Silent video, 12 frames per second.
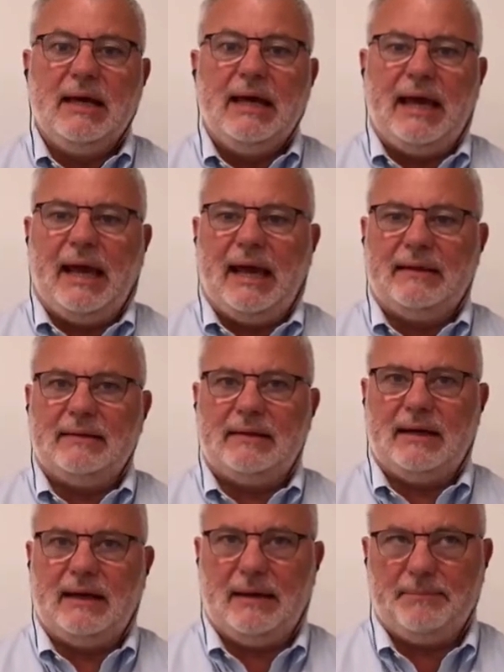
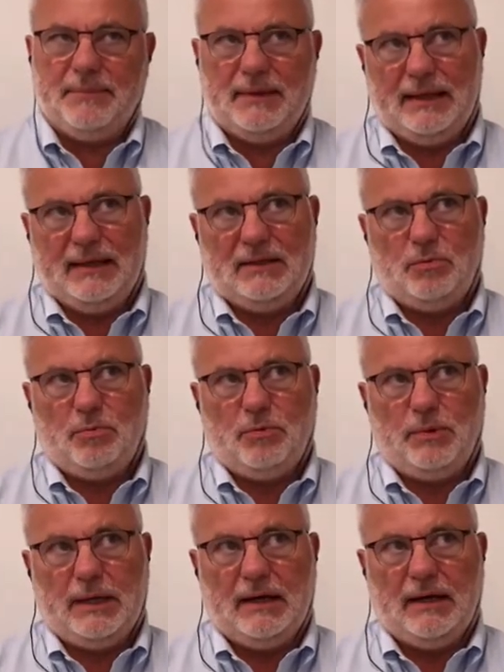And
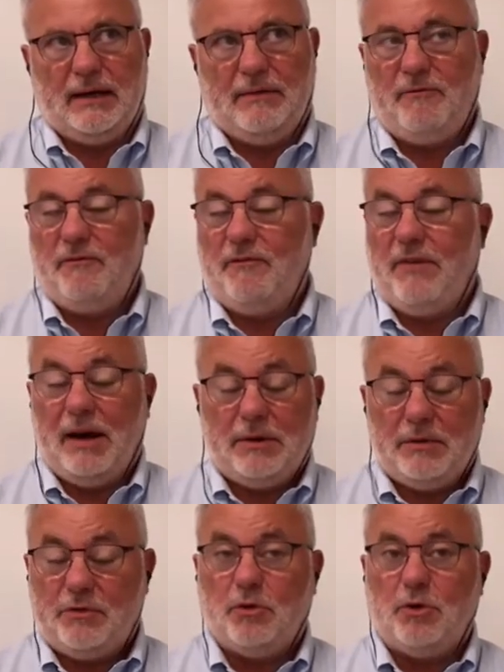we are very
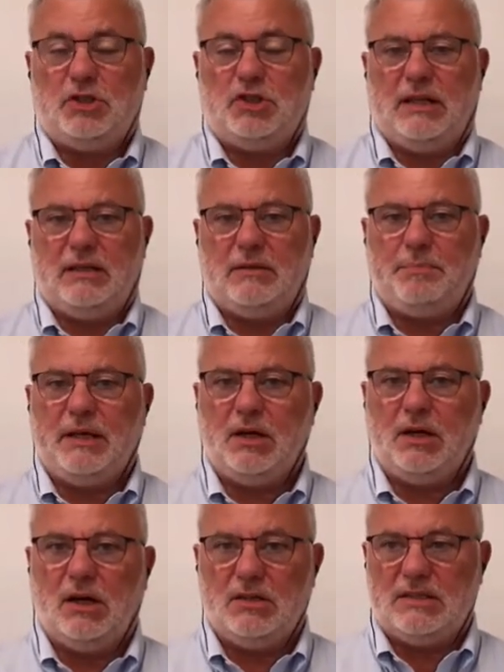fortunate
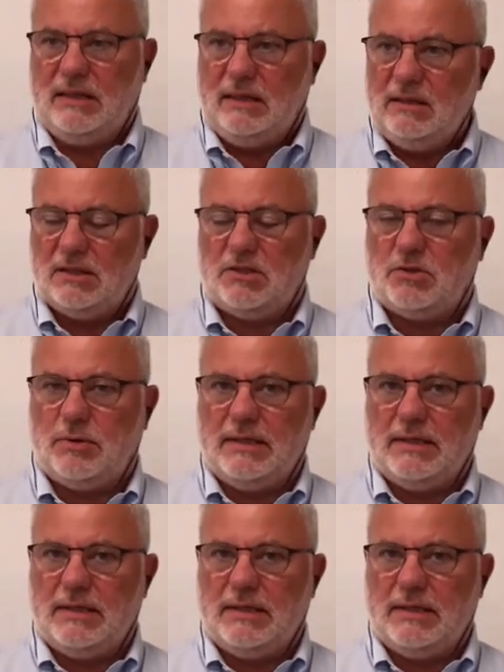because industry